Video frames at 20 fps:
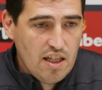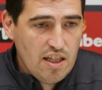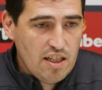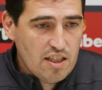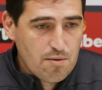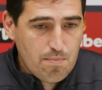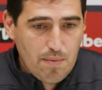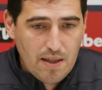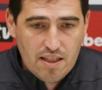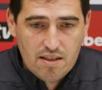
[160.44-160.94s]

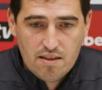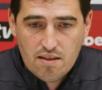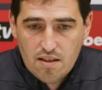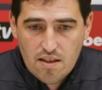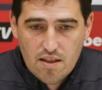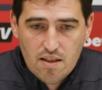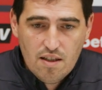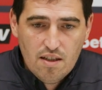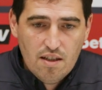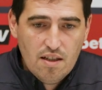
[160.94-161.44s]
expect
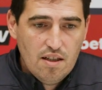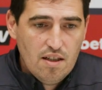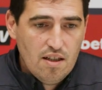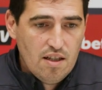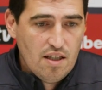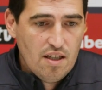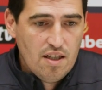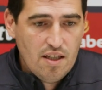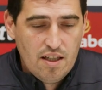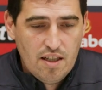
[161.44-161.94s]

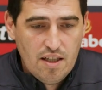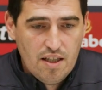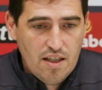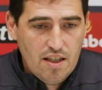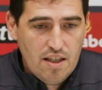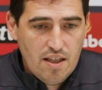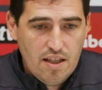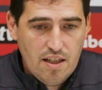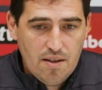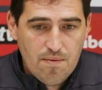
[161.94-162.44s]

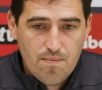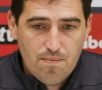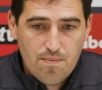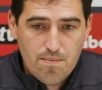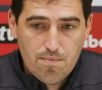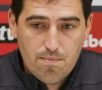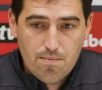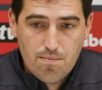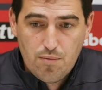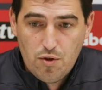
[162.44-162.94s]
a
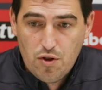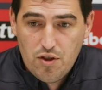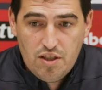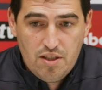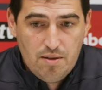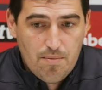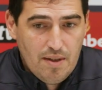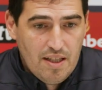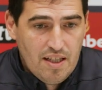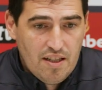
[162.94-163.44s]
pretty
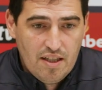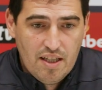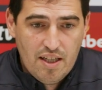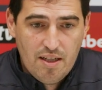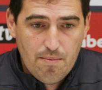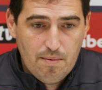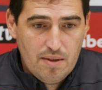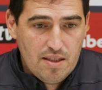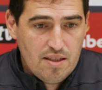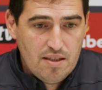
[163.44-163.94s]
similar
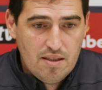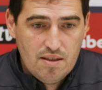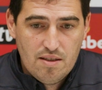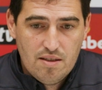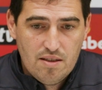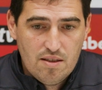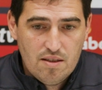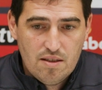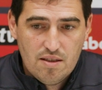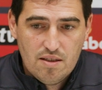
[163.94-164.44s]
game
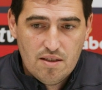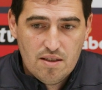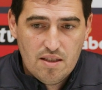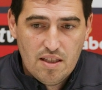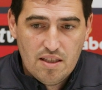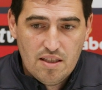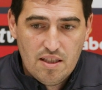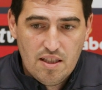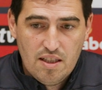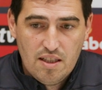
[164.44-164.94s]

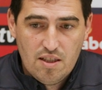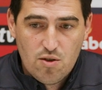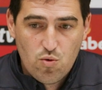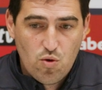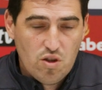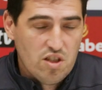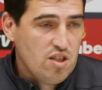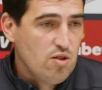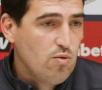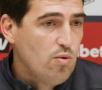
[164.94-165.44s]
than the
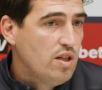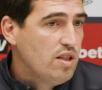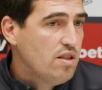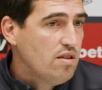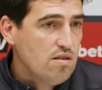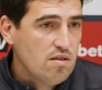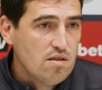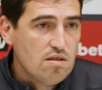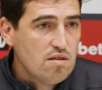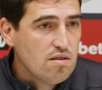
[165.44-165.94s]
Swansea
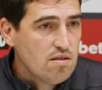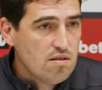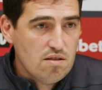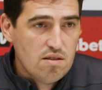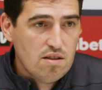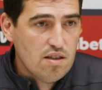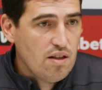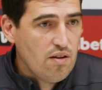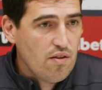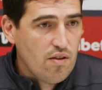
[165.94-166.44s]
one.
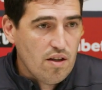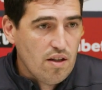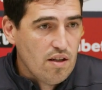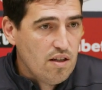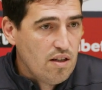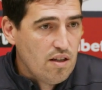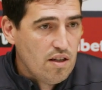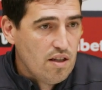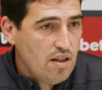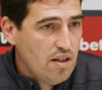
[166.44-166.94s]
I
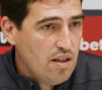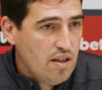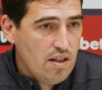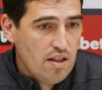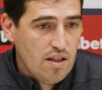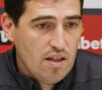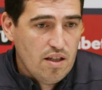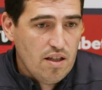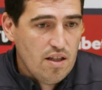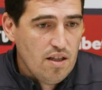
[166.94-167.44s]
think
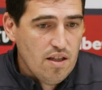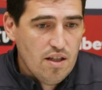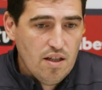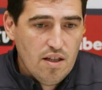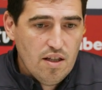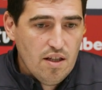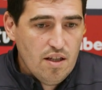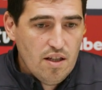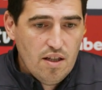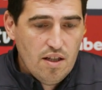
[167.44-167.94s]

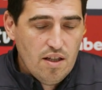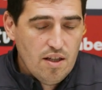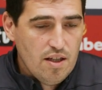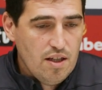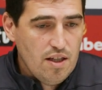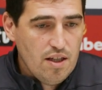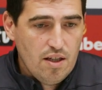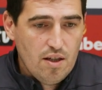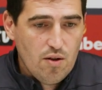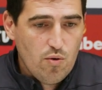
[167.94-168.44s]

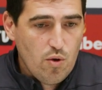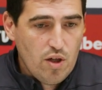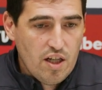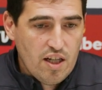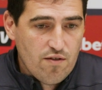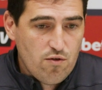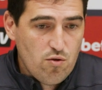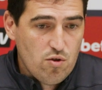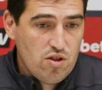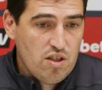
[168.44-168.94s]
we
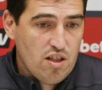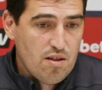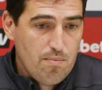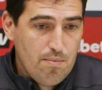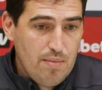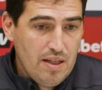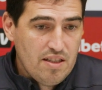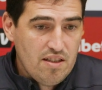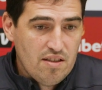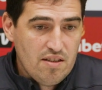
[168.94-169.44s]
have to
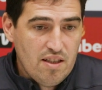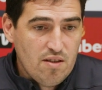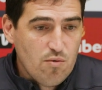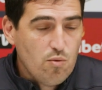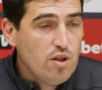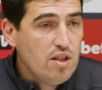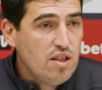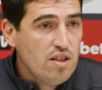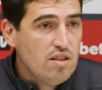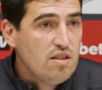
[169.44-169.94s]
start better than
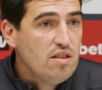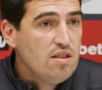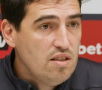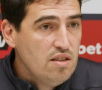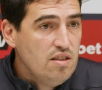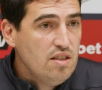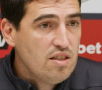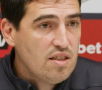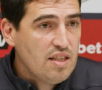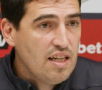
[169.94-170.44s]
we did
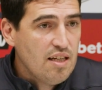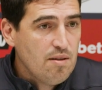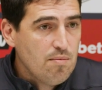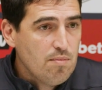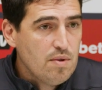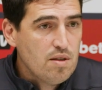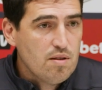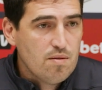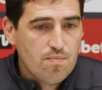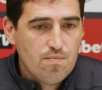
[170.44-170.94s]
this game.